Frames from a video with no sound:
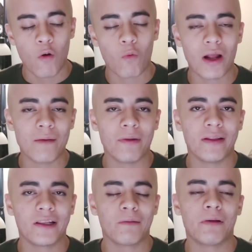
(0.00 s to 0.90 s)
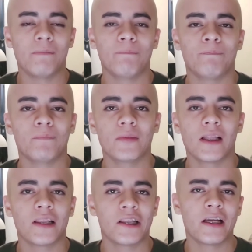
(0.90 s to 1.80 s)
What I mean by this, I mean,
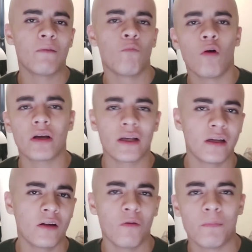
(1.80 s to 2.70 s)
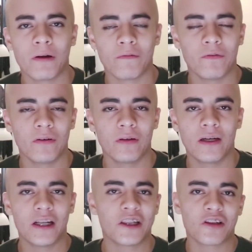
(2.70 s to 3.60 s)
let's say I'm walking, you know, barefoot
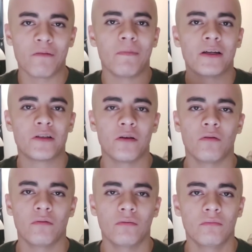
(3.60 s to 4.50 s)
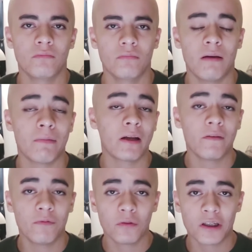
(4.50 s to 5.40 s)
and I stub my toe. Am I
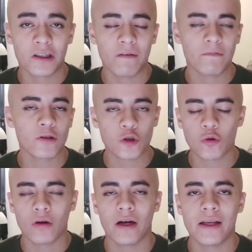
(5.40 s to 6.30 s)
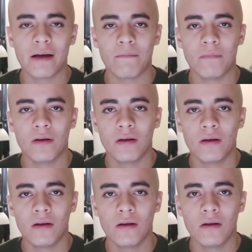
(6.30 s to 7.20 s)
going to feel discomfort? Sure, I am.
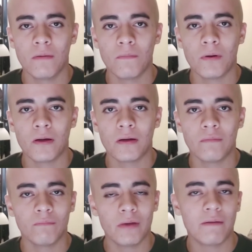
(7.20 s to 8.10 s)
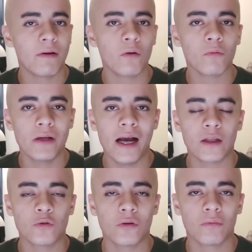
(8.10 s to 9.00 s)
But if I don't
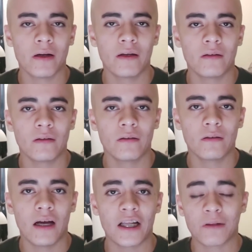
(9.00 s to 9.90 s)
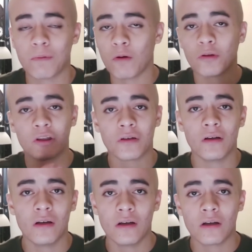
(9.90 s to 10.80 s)
react to it, right, as opposed
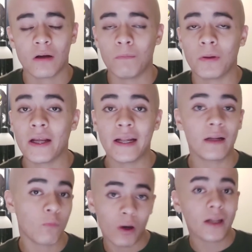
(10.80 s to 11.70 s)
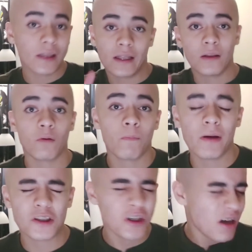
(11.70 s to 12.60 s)
to complaining and whining like a little
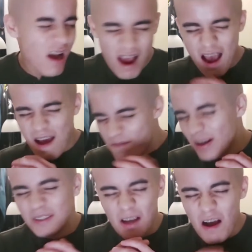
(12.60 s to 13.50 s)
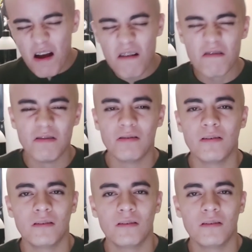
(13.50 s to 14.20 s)
bitch, my toe,